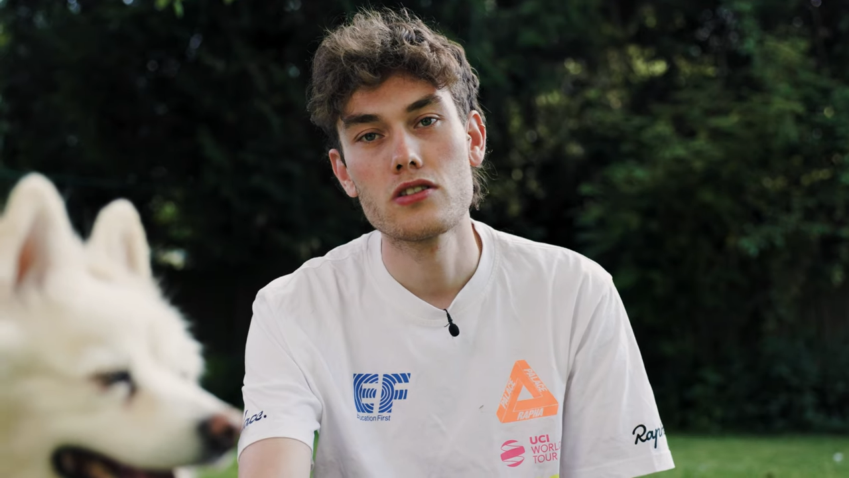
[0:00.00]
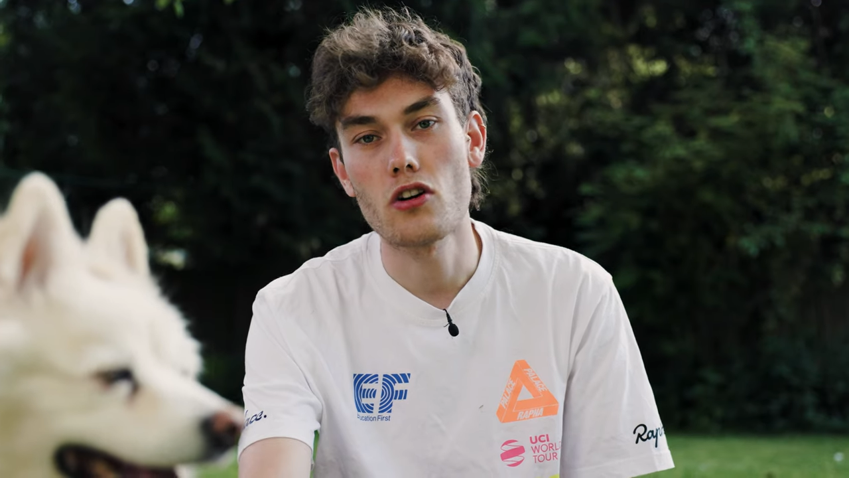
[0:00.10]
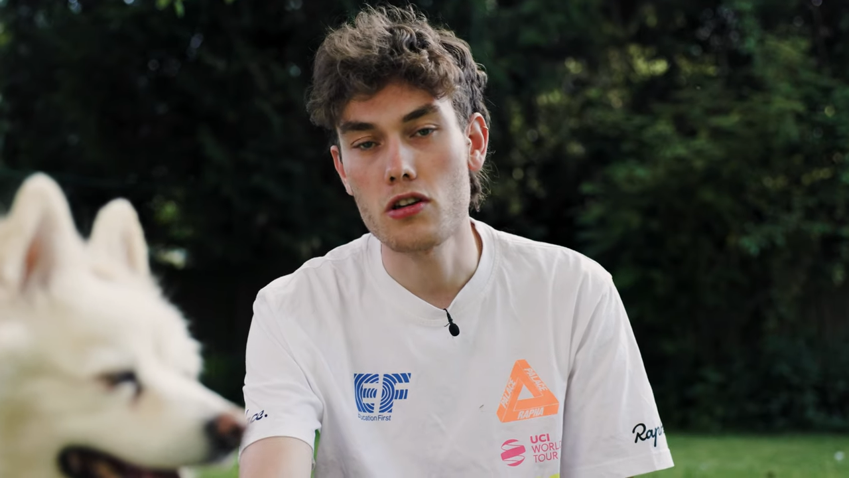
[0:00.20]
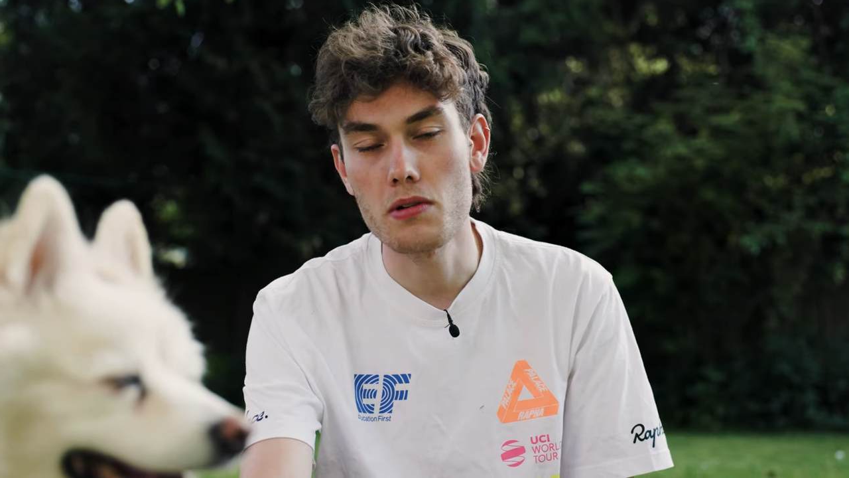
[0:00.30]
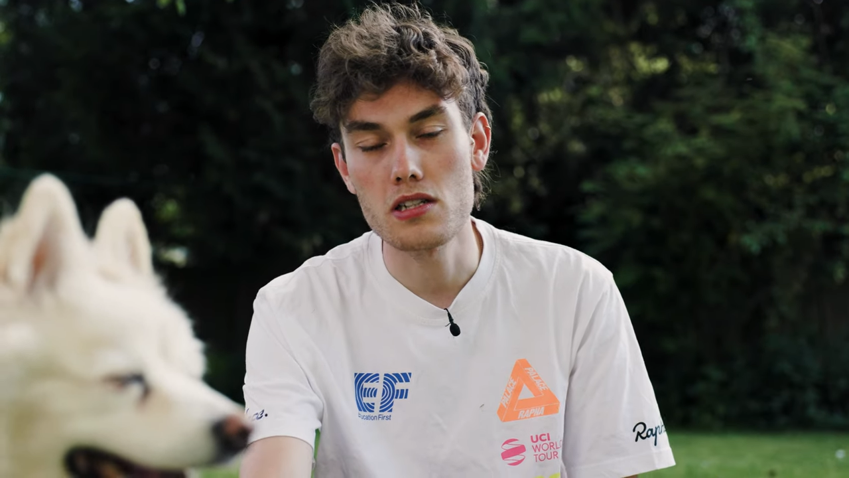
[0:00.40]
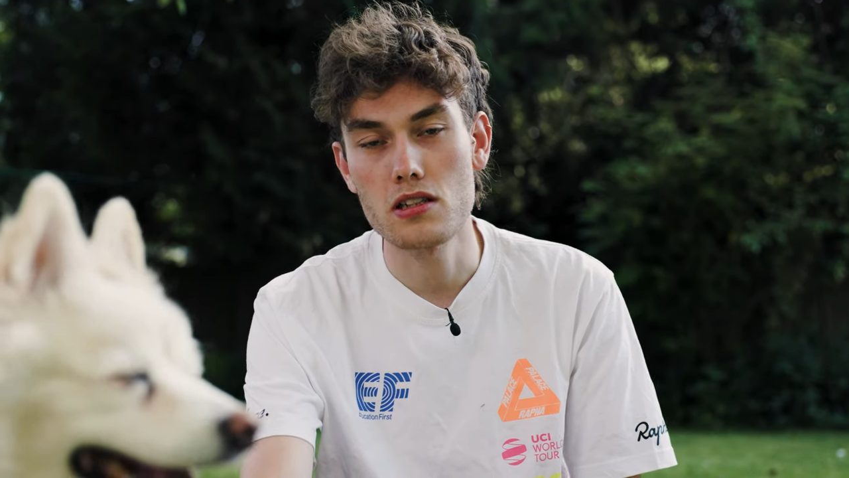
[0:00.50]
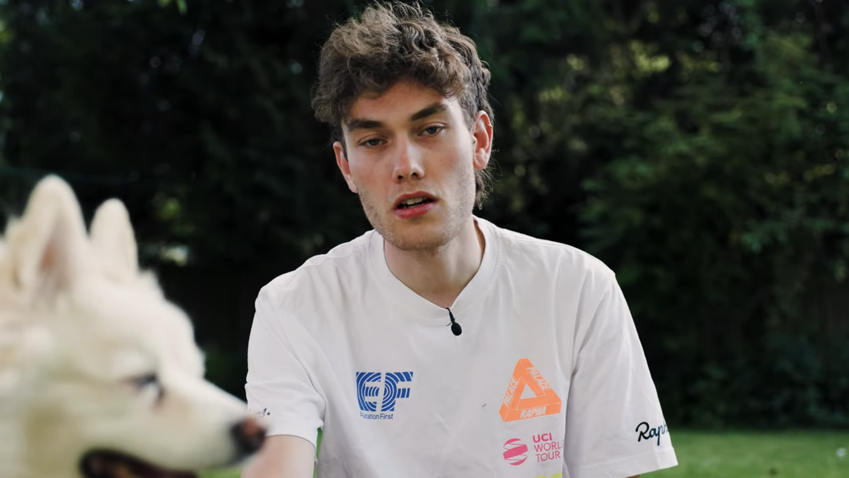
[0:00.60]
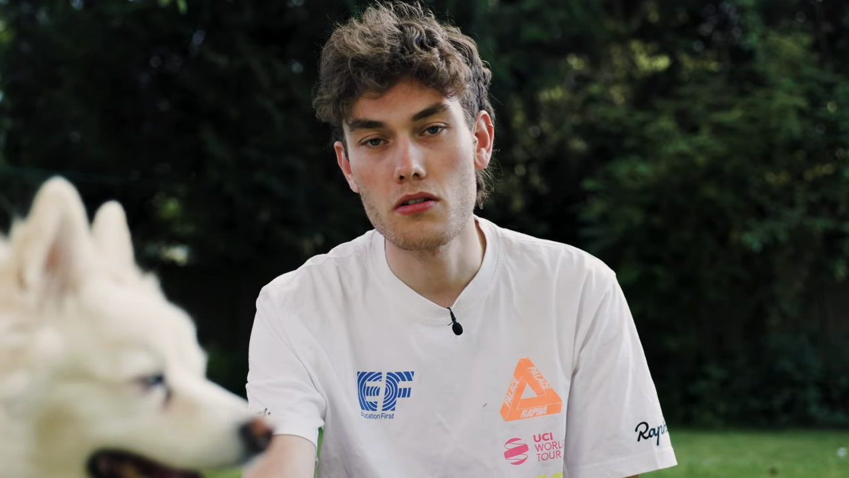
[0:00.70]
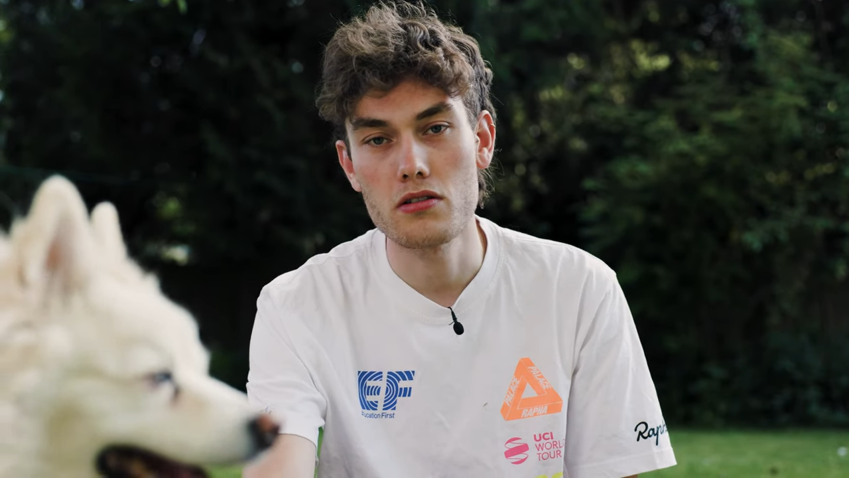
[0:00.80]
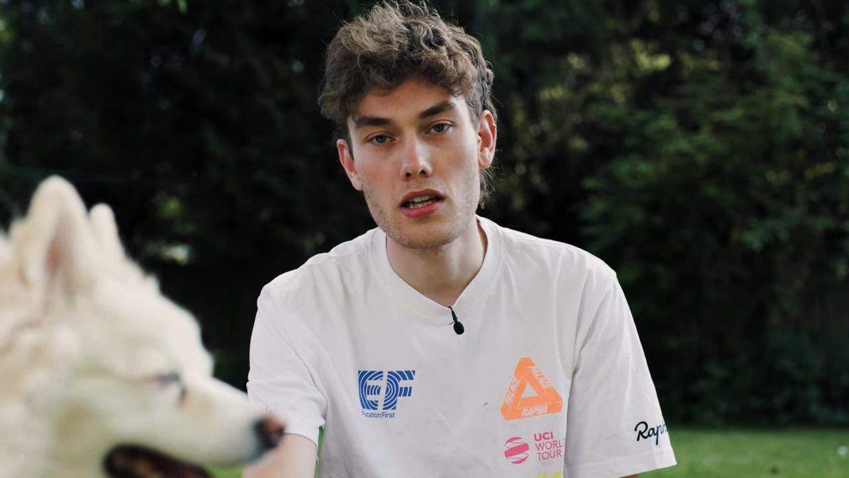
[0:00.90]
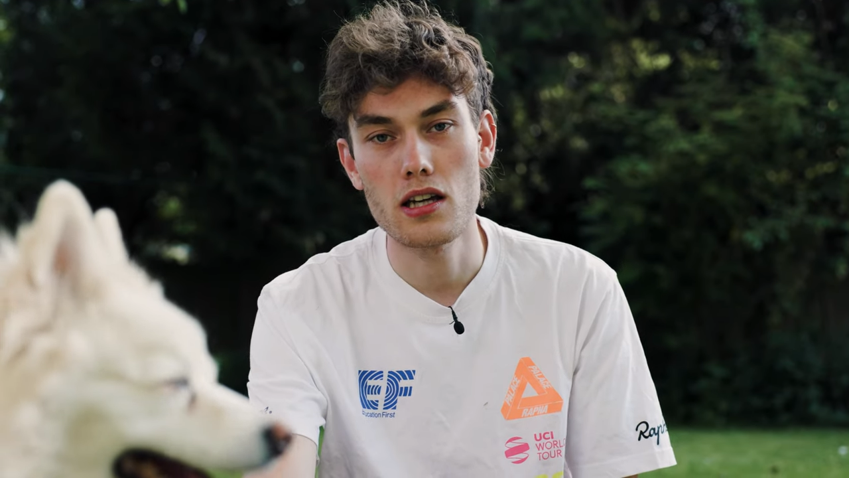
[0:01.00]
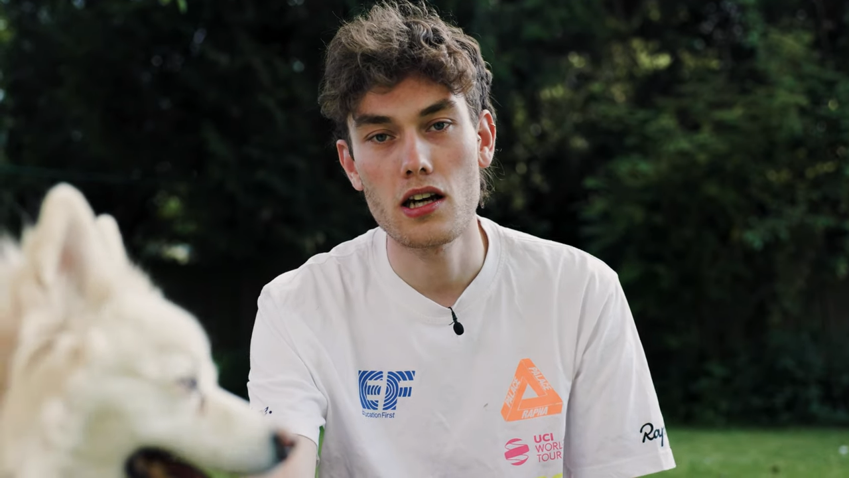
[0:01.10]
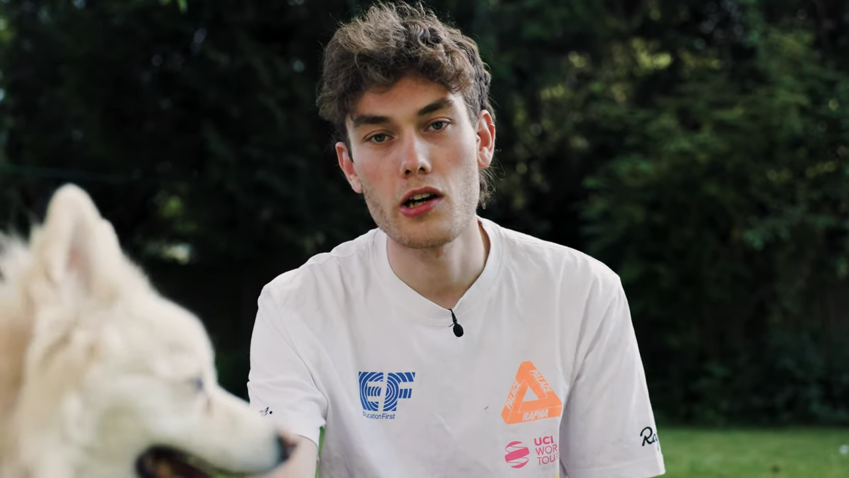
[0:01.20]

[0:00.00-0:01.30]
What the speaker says: documenting the whole thing.